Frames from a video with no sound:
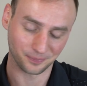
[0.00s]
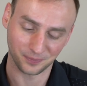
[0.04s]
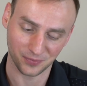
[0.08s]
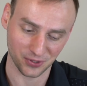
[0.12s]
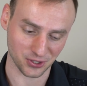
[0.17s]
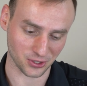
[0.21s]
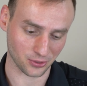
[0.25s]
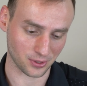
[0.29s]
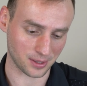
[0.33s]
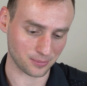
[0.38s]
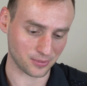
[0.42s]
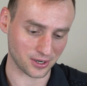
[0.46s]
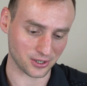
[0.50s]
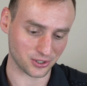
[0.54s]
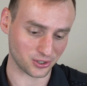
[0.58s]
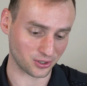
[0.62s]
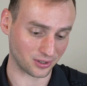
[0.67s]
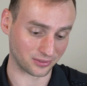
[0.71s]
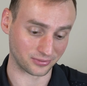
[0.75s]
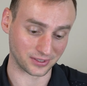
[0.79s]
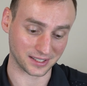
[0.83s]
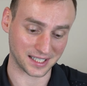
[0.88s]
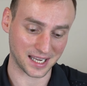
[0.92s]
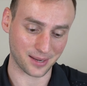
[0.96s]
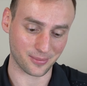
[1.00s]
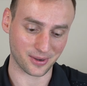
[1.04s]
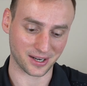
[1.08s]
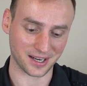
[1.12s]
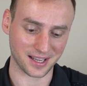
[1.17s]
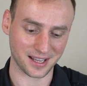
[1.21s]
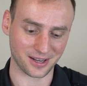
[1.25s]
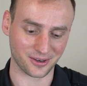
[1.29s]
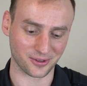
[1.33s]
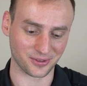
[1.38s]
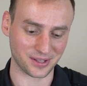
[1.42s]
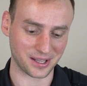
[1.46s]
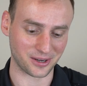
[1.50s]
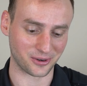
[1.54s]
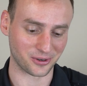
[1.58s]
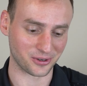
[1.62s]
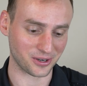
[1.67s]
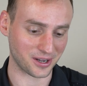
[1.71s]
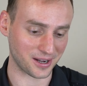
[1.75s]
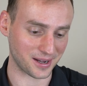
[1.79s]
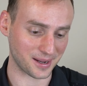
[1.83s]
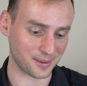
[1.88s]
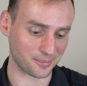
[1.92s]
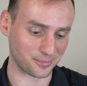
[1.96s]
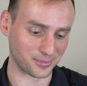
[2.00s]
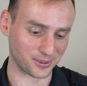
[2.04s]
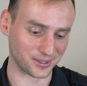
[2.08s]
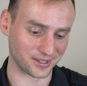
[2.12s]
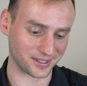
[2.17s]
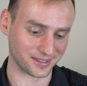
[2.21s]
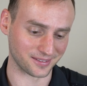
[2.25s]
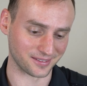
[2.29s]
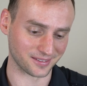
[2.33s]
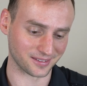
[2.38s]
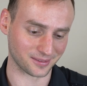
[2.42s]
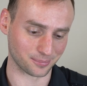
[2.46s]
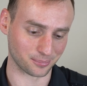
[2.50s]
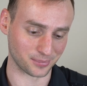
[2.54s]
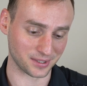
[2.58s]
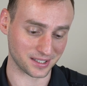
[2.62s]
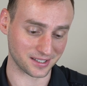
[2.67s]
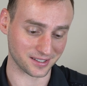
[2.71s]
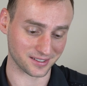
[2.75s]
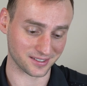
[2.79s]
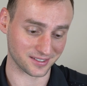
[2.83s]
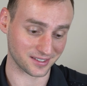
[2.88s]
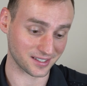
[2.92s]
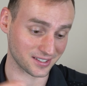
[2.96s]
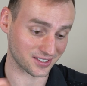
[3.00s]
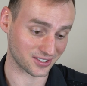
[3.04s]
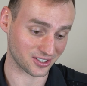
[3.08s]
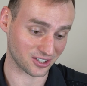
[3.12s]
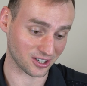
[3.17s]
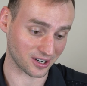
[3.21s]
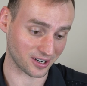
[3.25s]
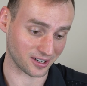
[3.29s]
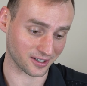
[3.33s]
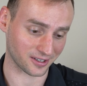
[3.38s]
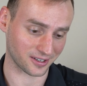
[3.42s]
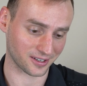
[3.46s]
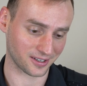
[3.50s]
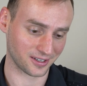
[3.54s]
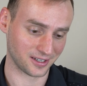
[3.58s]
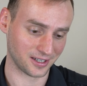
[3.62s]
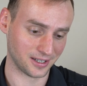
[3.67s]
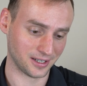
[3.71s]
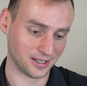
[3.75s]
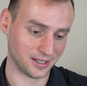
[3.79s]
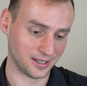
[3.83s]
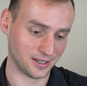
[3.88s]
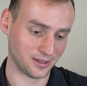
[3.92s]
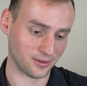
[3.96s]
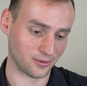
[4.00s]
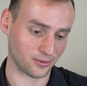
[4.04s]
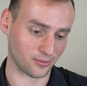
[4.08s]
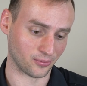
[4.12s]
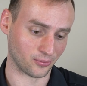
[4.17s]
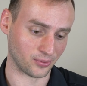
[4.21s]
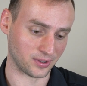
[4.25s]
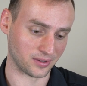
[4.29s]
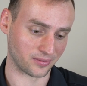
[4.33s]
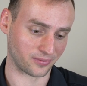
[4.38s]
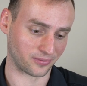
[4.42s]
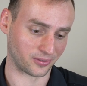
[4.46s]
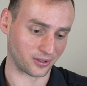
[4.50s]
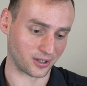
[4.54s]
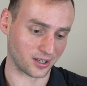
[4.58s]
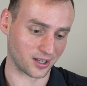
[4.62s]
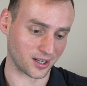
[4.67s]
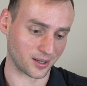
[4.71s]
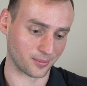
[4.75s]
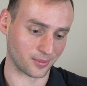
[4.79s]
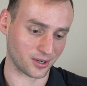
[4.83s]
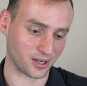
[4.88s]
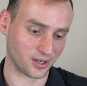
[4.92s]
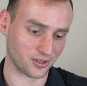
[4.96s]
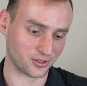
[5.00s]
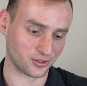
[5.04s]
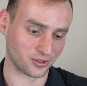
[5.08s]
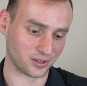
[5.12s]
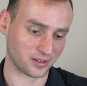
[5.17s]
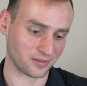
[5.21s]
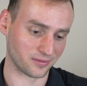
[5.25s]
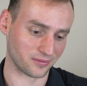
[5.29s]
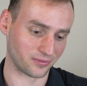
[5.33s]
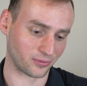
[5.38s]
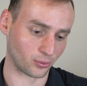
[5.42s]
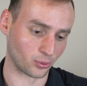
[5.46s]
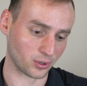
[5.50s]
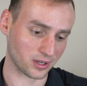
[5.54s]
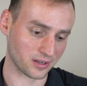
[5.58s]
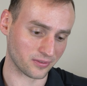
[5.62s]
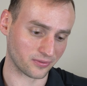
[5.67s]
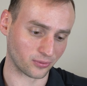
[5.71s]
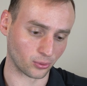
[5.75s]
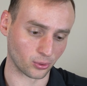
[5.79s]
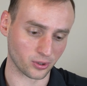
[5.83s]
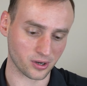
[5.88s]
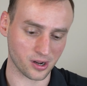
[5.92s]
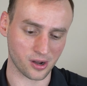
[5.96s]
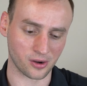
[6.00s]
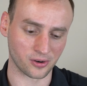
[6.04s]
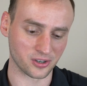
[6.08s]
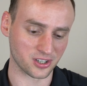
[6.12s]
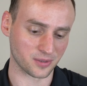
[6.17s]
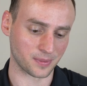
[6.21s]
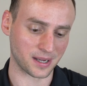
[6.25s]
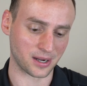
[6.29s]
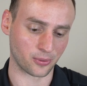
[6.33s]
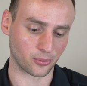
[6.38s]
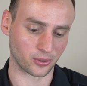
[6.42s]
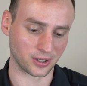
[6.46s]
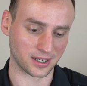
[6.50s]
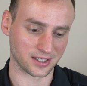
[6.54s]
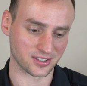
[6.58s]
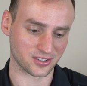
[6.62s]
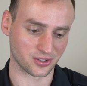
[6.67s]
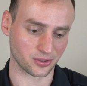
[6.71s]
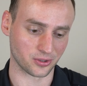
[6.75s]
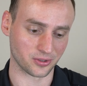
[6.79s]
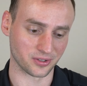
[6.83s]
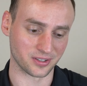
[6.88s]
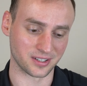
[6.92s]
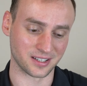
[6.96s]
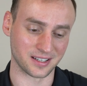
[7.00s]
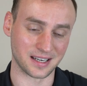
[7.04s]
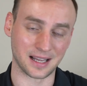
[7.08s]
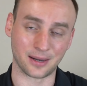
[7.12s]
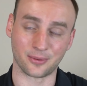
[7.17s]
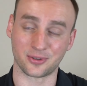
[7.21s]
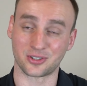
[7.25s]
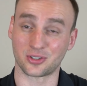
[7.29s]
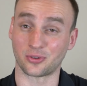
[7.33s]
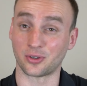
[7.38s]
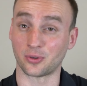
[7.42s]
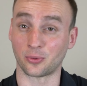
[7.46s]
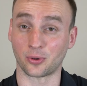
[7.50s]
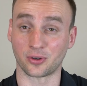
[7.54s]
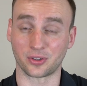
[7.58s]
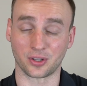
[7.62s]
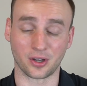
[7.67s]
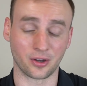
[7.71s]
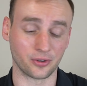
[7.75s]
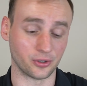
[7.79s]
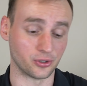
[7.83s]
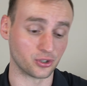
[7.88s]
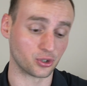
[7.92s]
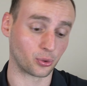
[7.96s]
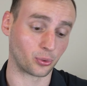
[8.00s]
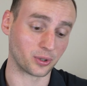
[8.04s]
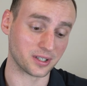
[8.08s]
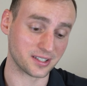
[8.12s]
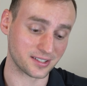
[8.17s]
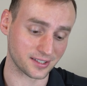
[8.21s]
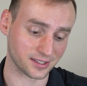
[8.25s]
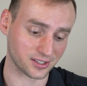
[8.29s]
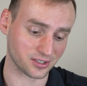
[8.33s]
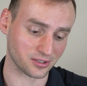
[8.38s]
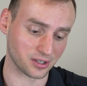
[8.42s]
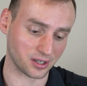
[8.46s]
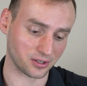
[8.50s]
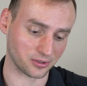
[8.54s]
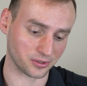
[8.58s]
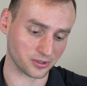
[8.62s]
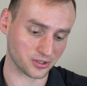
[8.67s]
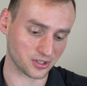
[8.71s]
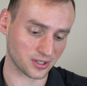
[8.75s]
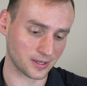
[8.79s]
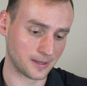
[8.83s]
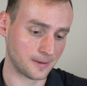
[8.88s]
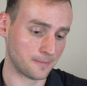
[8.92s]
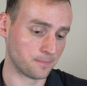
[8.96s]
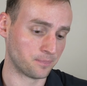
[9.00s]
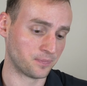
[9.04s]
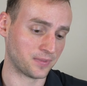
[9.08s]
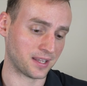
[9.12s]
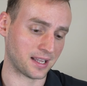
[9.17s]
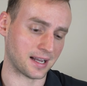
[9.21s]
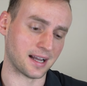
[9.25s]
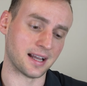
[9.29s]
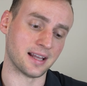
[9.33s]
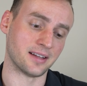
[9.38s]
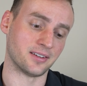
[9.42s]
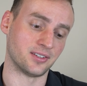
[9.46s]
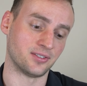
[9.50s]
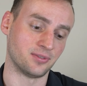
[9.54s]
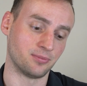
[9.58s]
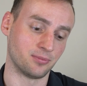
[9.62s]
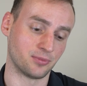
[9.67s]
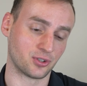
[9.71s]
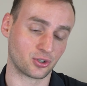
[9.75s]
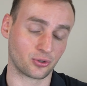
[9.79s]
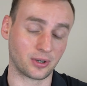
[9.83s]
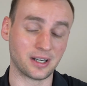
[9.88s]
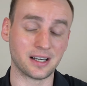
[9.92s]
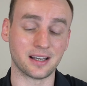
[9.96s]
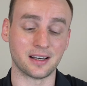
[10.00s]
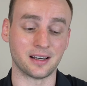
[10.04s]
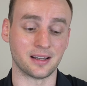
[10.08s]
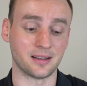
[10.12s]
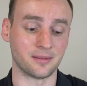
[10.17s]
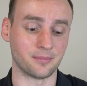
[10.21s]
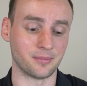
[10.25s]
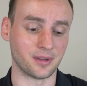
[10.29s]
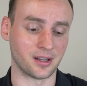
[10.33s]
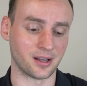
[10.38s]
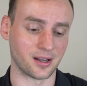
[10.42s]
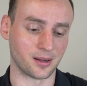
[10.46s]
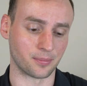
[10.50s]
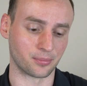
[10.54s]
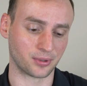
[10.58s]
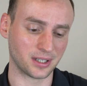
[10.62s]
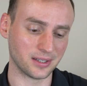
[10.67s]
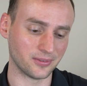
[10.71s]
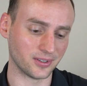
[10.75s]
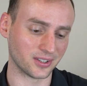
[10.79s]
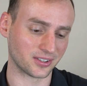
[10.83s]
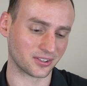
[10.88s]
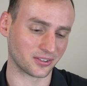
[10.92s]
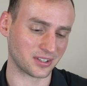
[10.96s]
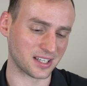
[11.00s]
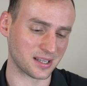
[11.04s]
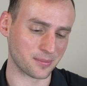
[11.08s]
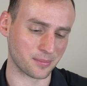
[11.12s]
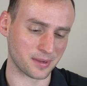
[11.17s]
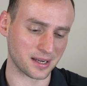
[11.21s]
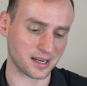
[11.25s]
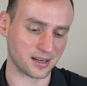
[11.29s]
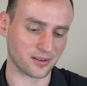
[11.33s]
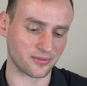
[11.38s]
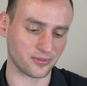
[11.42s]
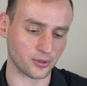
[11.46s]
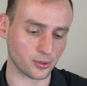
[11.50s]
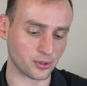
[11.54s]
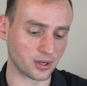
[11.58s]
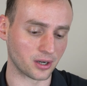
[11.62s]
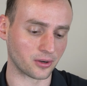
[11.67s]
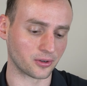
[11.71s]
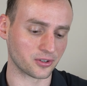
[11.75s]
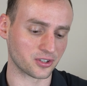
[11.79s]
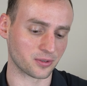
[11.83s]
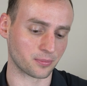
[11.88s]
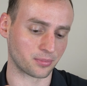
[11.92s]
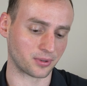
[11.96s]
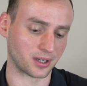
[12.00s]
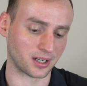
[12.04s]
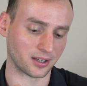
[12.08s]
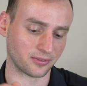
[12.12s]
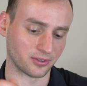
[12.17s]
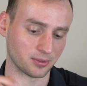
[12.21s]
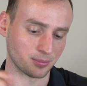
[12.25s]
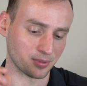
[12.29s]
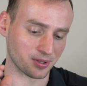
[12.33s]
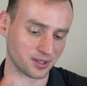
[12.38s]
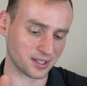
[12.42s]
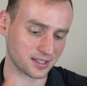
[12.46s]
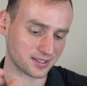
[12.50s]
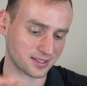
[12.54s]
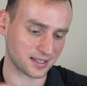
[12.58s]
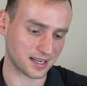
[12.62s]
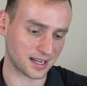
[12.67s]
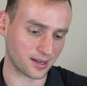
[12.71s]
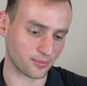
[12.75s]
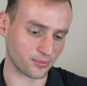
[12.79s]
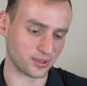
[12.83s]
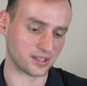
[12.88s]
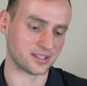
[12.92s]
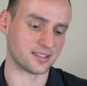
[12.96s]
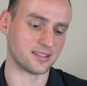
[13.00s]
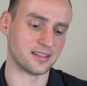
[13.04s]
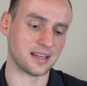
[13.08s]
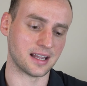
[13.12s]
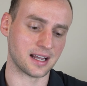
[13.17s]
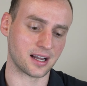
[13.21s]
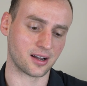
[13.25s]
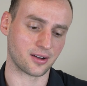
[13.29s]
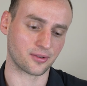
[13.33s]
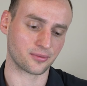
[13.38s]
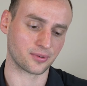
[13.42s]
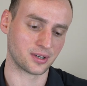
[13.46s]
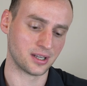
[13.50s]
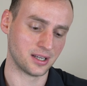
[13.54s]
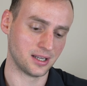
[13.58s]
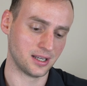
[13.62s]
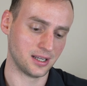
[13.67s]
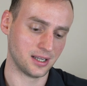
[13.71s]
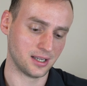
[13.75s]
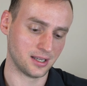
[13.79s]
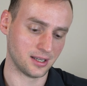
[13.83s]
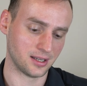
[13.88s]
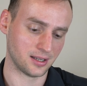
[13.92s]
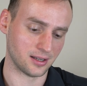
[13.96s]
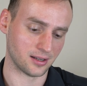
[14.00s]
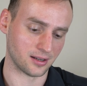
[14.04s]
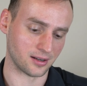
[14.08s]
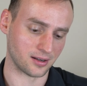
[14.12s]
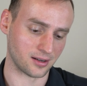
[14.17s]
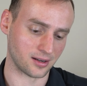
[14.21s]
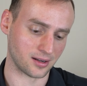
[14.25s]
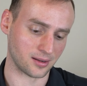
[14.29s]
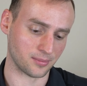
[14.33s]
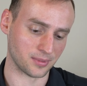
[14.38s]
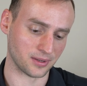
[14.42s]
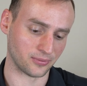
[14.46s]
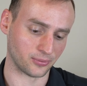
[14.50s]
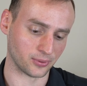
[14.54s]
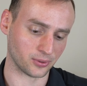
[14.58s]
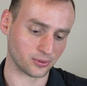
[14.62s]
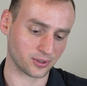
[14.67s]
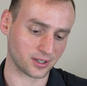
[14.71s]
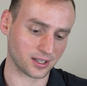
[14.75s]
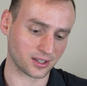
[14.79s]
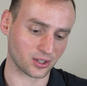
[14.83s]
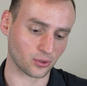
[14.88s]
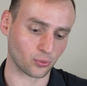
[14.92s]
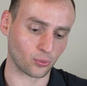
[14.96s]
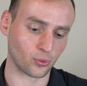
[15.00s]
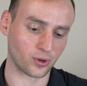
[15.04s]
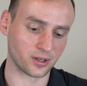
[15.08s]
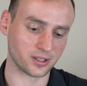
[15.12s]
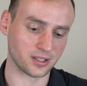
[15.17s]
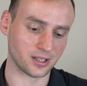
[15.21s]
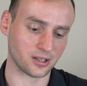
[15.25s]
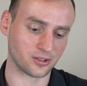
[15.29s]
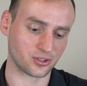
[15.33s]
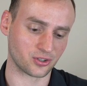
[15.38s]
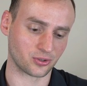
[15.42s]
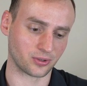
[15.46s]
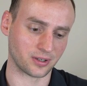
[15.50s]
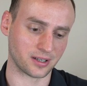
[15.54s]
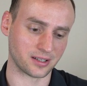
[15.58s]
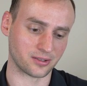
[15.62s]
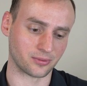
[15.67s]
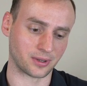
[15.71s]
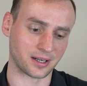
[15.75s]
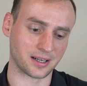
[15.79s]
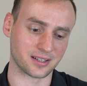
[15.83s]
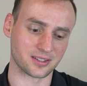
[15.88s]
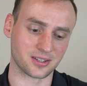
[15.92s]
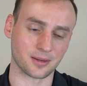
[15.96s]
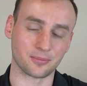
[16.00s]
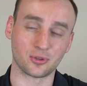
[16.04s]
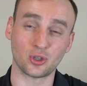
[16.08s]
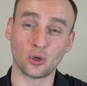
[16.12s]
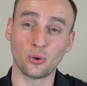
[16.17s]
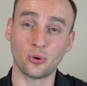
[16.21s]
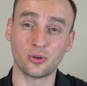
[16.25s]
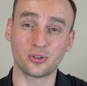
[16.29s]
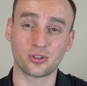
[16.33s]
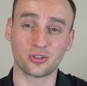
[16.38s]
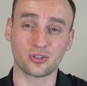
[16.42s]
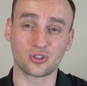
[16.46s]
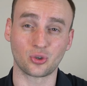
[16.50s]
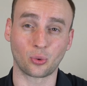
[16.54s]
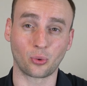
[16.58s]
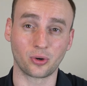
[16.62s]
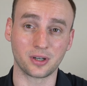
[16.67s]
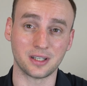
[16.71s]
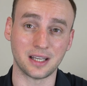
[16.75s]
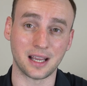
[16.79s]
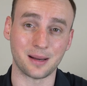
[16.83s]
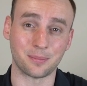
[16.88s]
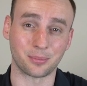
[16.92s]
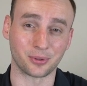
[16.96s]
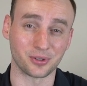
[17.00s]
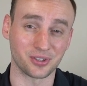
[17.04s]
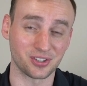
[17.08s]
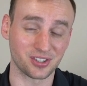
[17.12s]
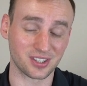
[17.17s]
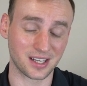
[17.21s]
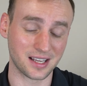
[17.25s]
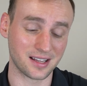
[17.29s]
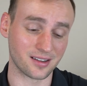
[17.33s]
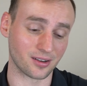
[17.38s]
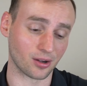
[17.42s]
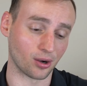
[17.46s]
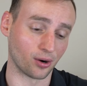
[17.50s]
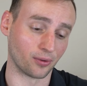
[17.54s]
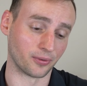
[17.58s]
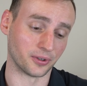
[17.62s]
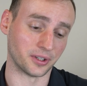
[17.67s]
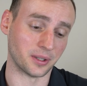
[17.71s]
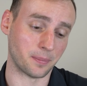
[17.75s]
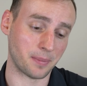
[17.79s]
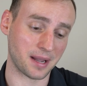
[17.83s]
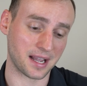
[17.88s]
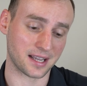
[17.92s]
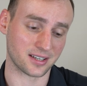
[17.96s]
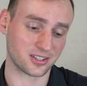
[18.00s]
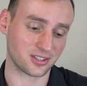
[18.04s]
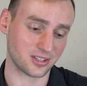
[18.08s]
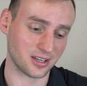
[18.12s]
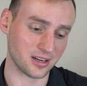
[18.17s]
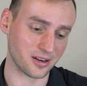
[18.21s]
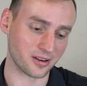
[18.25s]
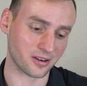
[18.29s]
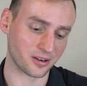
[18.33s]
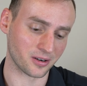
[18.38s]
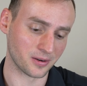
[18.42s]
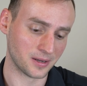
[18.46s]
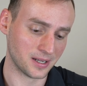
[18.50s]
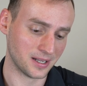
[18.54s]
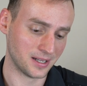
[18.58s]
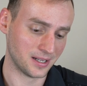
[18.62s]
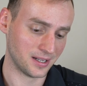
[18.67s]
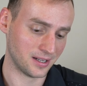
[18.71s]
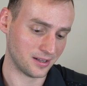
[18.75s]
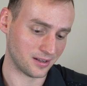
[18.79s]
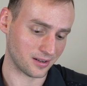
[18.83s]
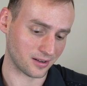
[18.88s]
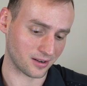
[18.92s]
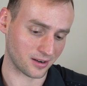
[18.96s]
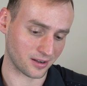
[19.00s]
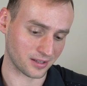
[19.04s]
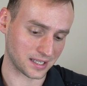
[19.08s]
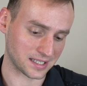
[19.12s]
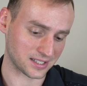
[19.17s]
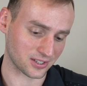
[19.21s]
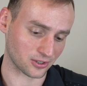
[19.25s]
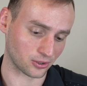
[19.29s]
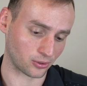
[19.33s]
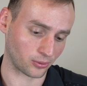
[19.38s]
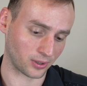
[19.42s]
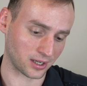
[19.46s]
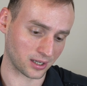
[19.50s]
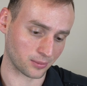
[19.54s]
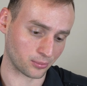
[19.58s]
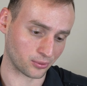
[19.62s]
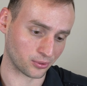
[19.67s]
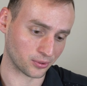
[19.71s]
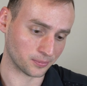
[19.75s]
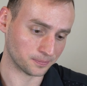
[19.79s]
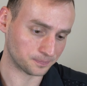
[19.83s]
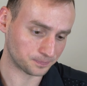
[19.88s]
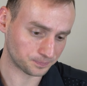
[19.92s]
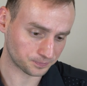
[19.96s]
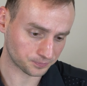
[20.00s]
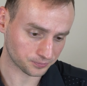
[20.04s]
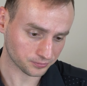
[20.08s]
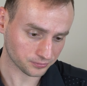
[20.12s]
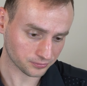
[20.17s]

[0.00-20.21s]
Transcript: So I'm not sure if I came out ahead on that or not, but because this stock went from $144 about where I sold to now it's only worth $126. I had traded it previously and made a few dollars in profit, but this time it's down. If we look at the 1 year trend, right, it's up 228% over the past year. That's incredible.